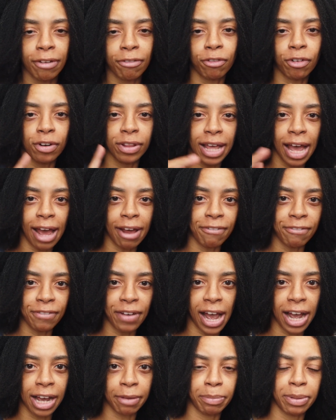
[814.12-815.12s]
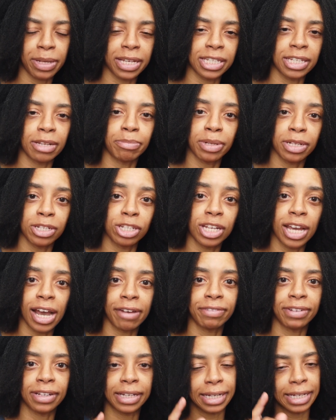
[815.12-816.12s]
for that fact, because sometimes you
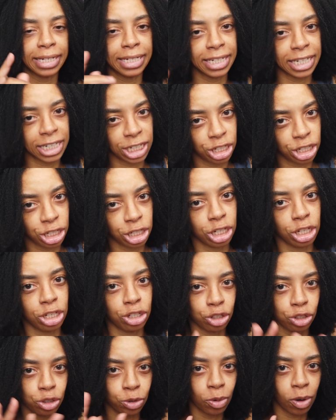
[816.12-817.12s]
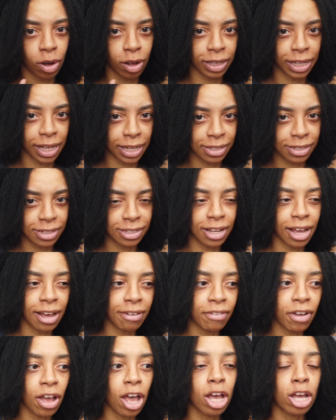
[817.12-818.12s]
have to condition and do all that
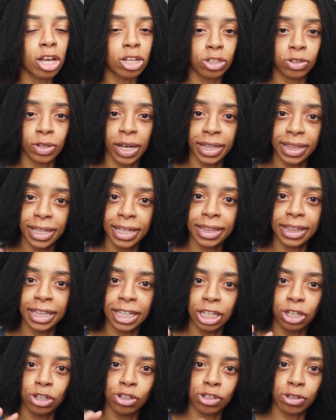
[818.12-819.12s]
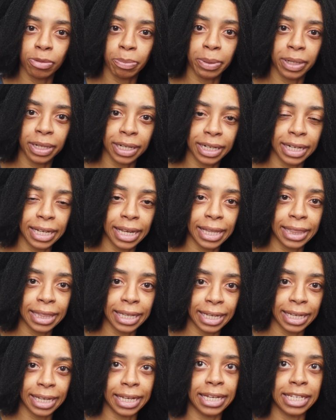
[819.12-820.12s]
stuff. So I think the usability,
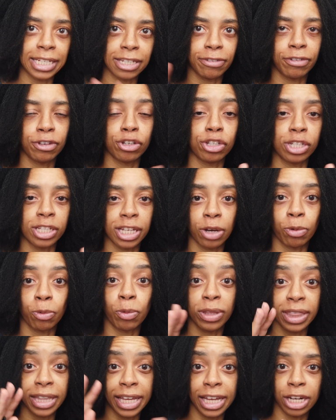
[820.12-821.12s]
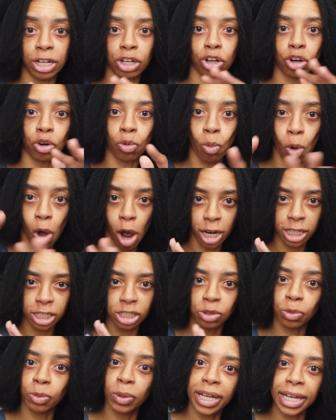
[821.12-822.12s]
the ease of using it within your
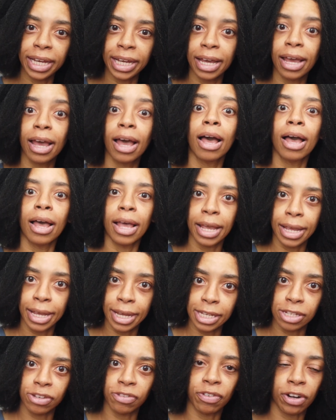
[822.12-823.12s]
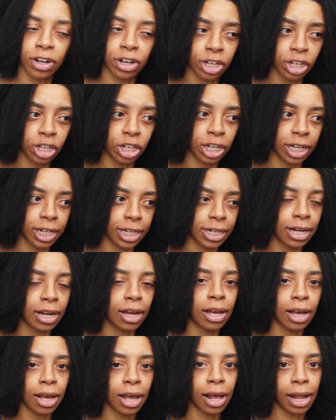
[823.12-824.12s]
wash week is very good,
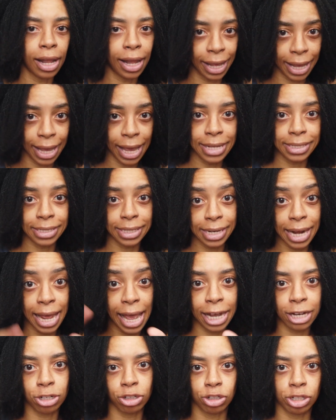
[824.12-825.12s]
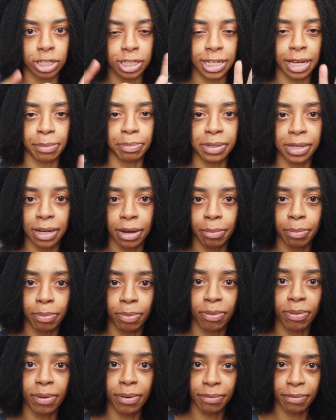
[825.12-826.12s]
like as an extra step to
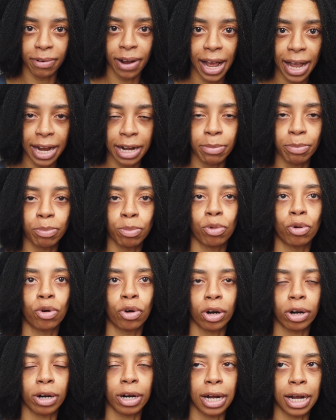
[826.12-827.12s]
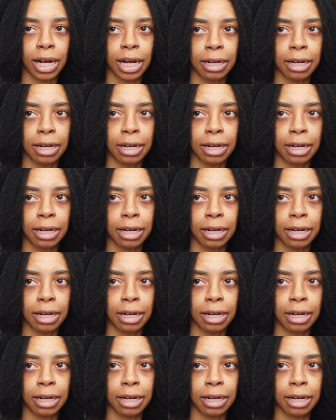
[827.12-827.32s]
provide more